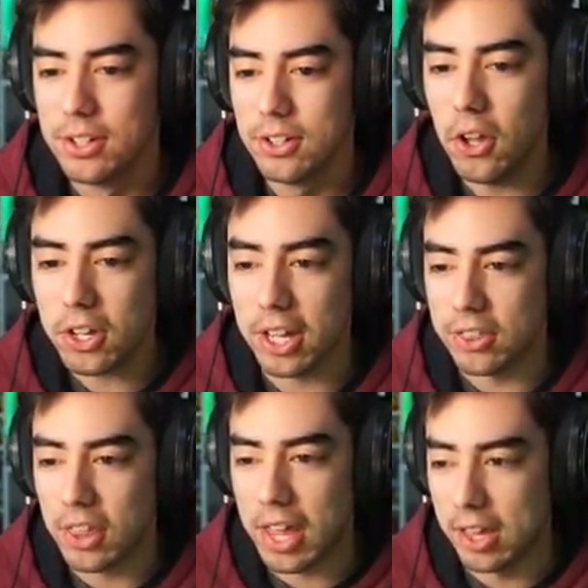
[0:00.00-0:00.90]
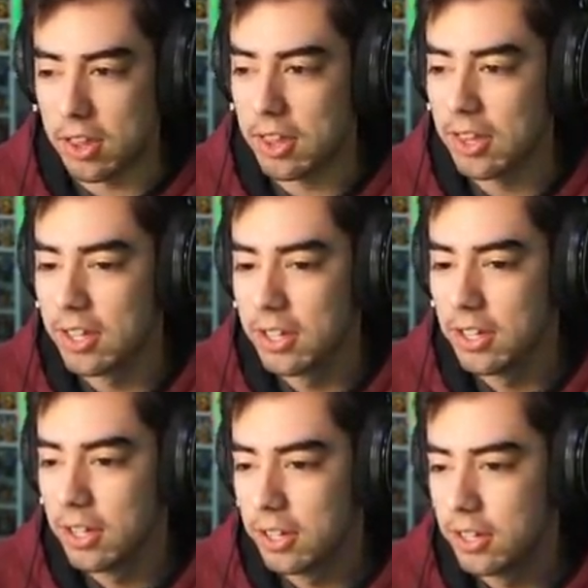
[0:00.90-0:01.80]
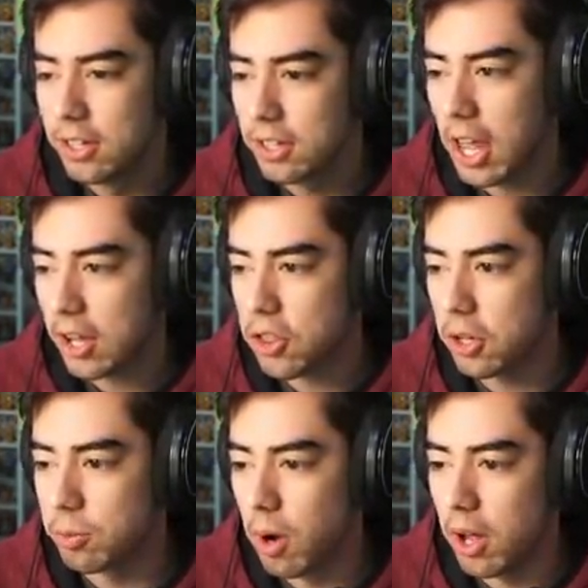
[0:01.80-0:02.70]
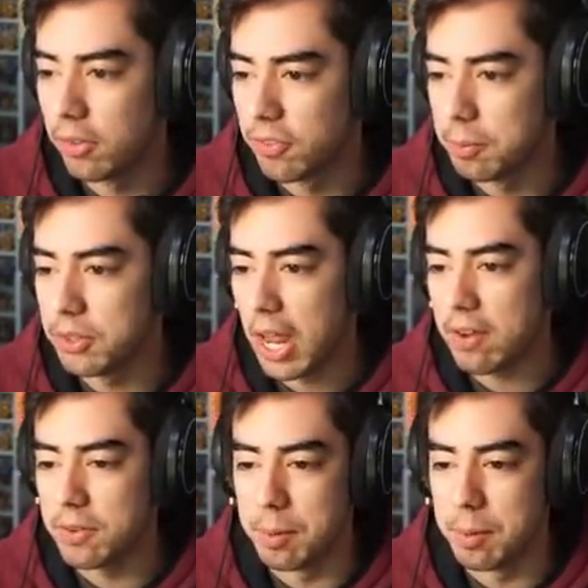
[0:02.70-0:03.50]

Look at this. Catch and run from David